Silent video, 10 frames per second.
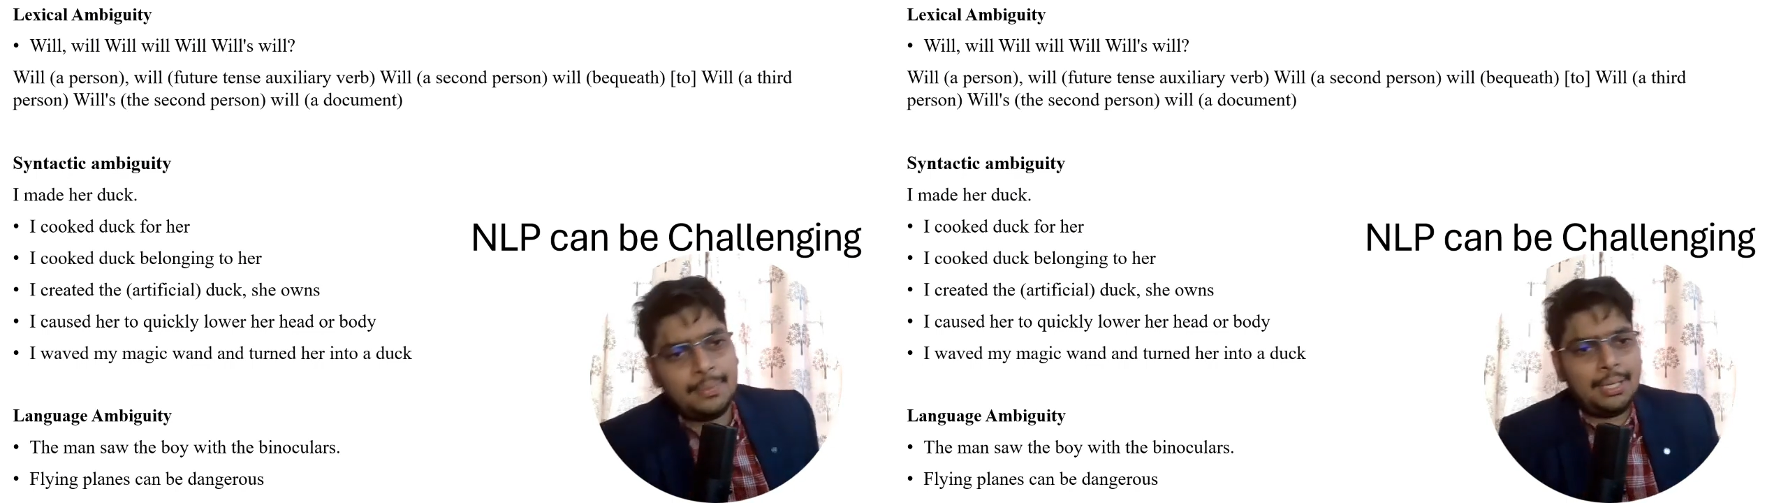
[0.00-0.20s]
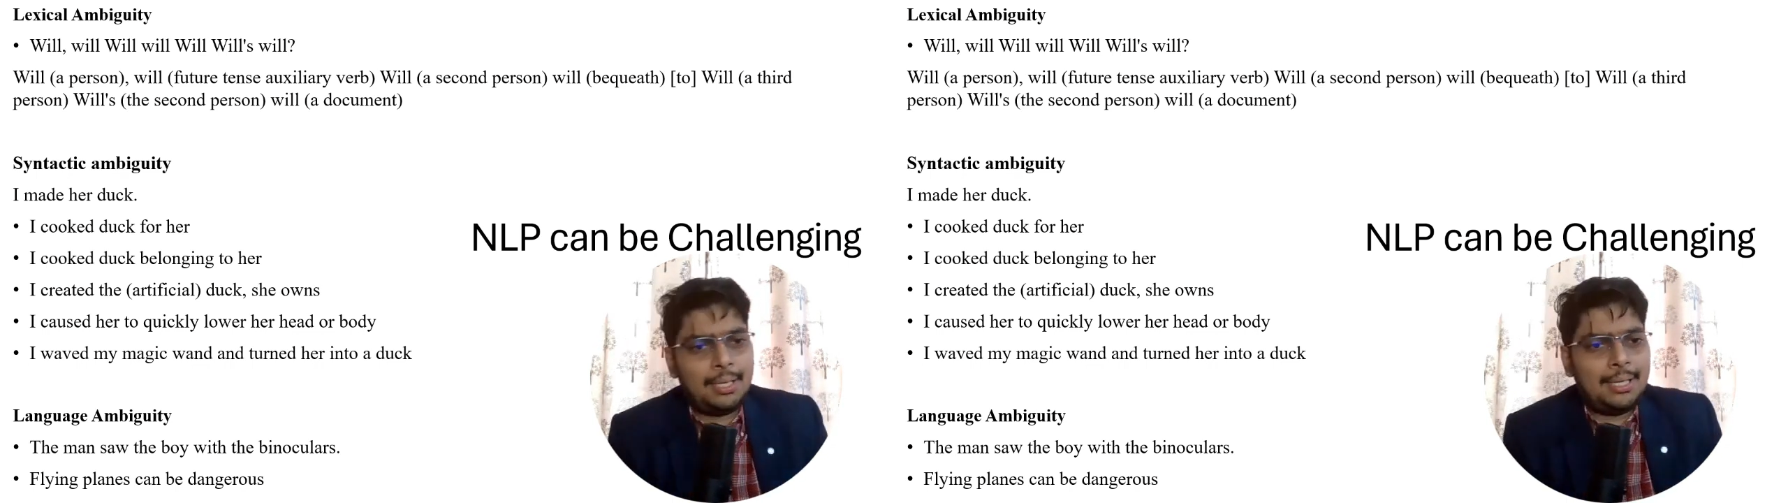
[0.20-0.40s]

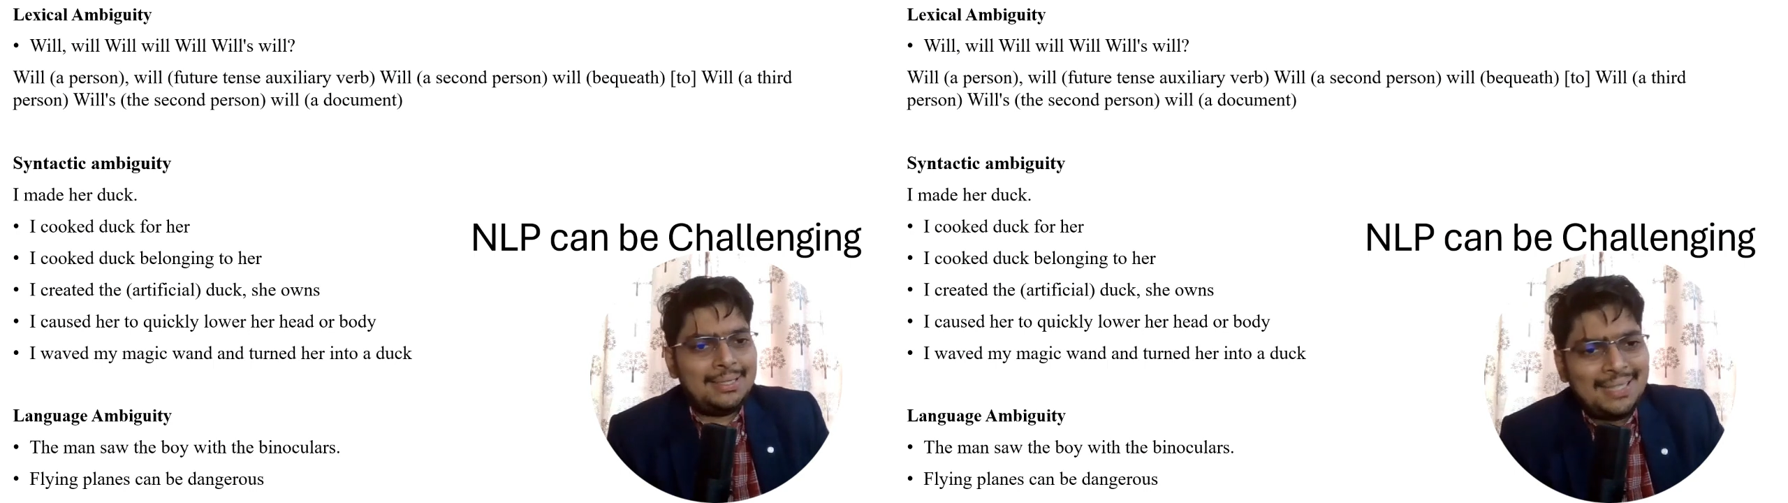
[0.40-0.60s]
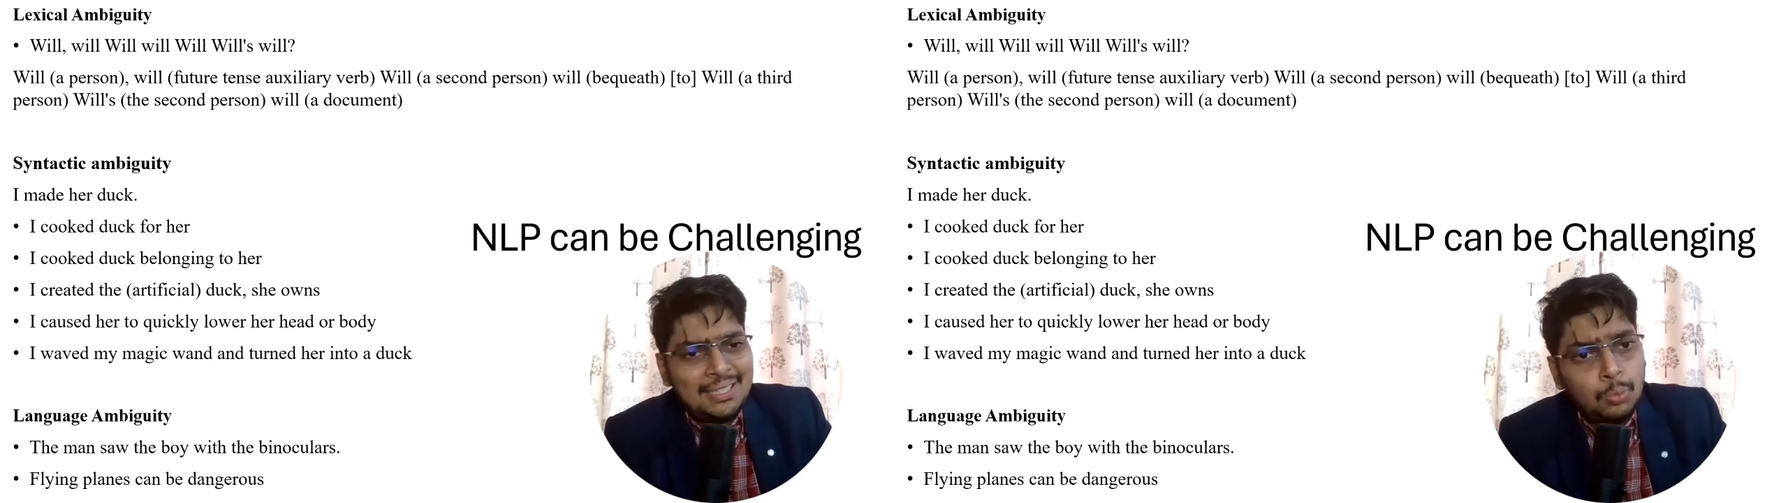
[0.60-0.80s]
it
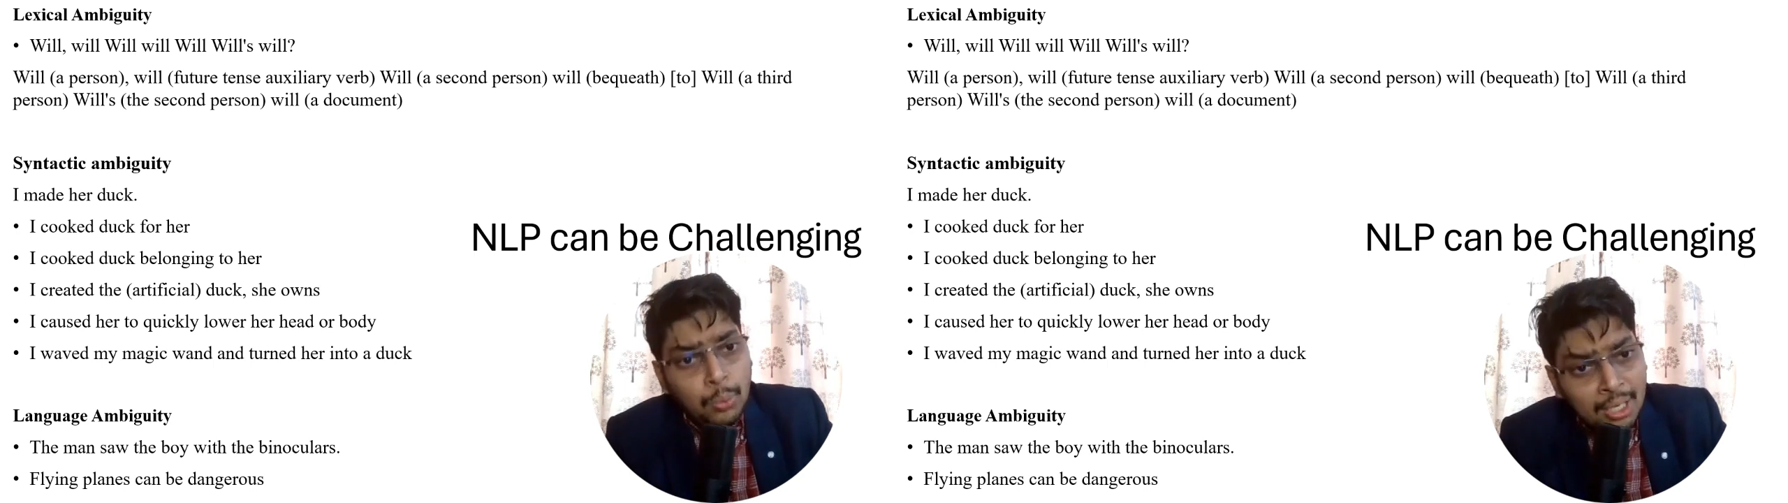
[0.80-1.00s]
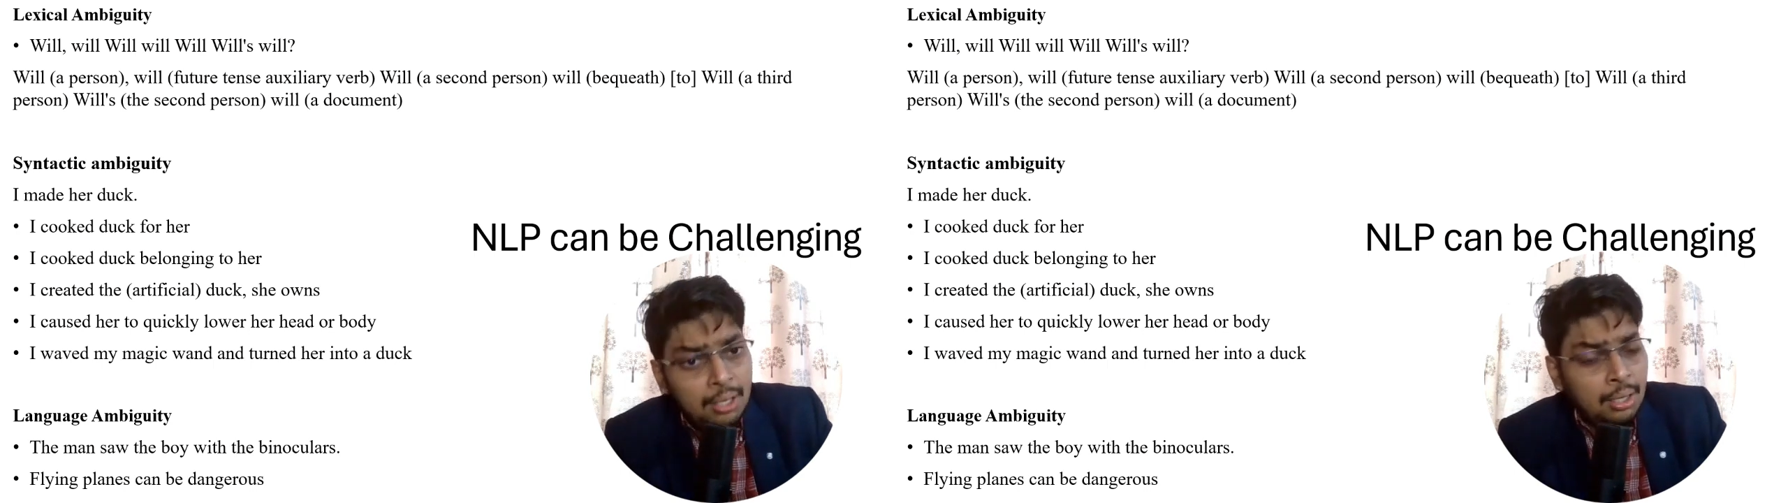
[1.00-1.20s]
says
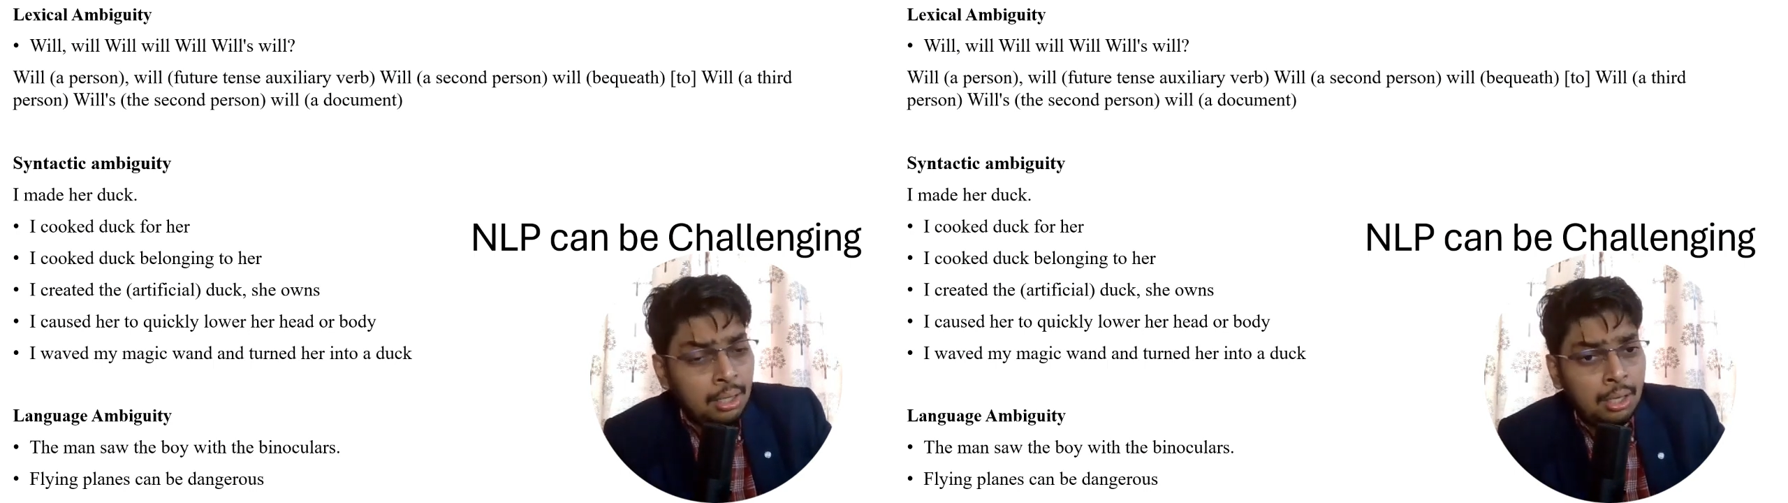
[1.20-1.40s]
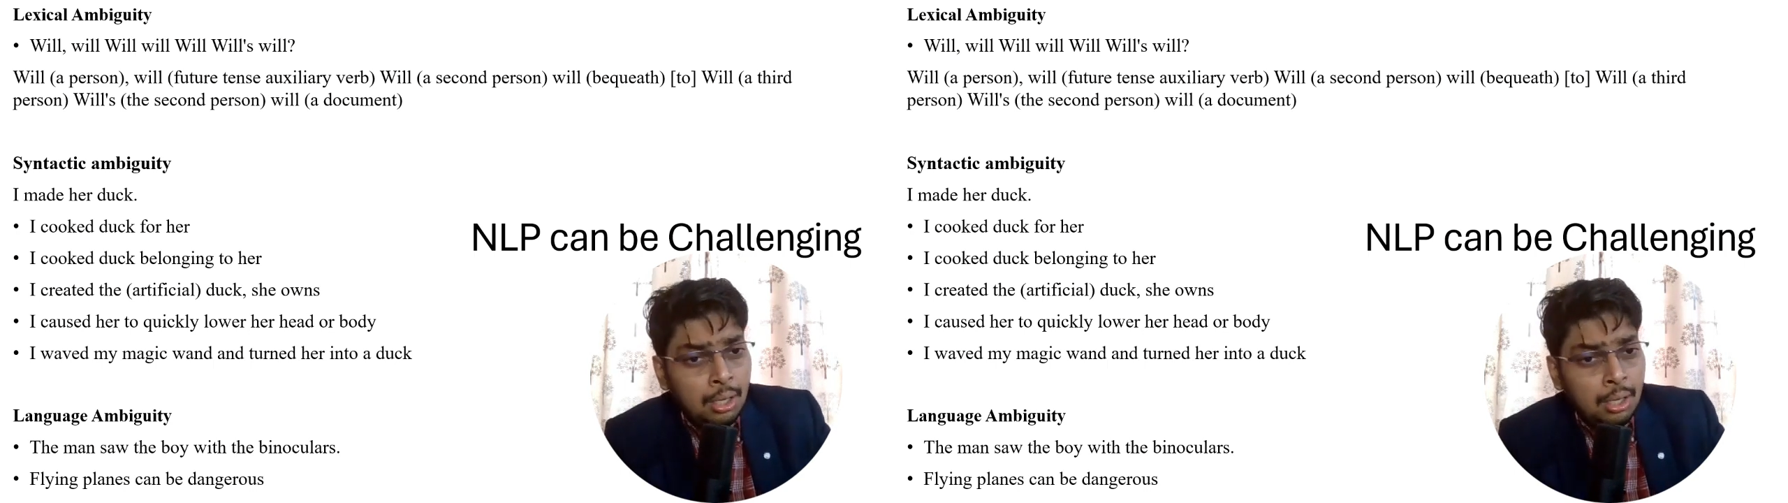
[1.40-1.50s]
wills